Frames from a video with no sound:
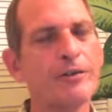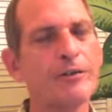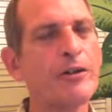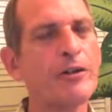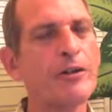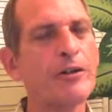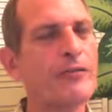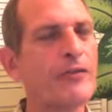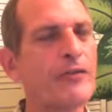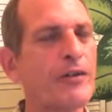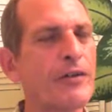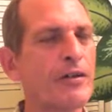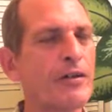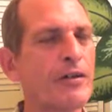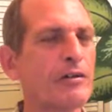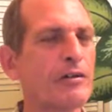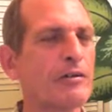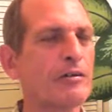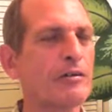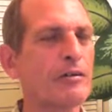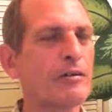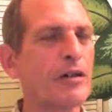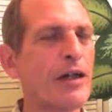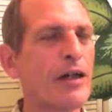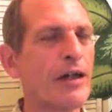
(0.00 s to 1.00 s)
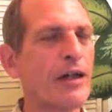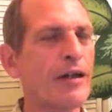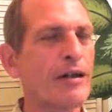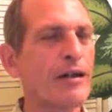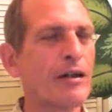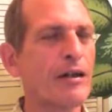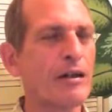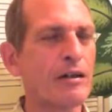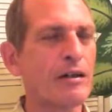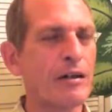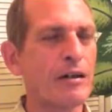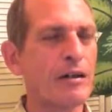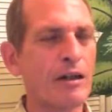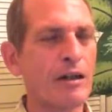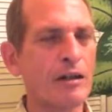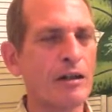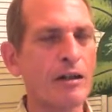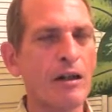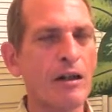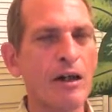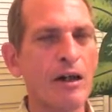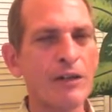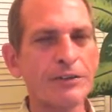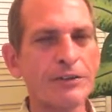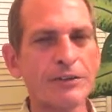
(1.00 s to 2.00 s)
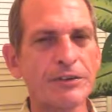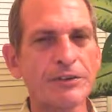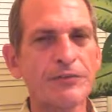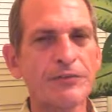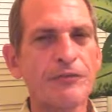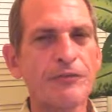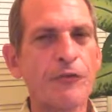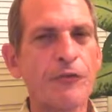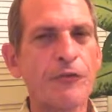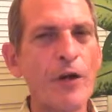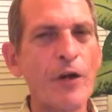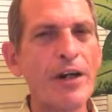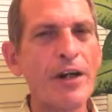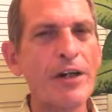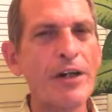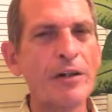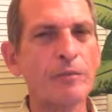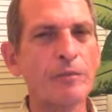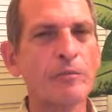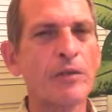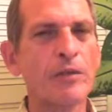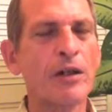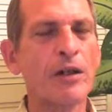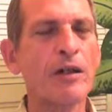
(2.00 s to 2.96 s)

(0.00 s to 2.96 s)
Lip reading: Do you feel like a loss of freedom?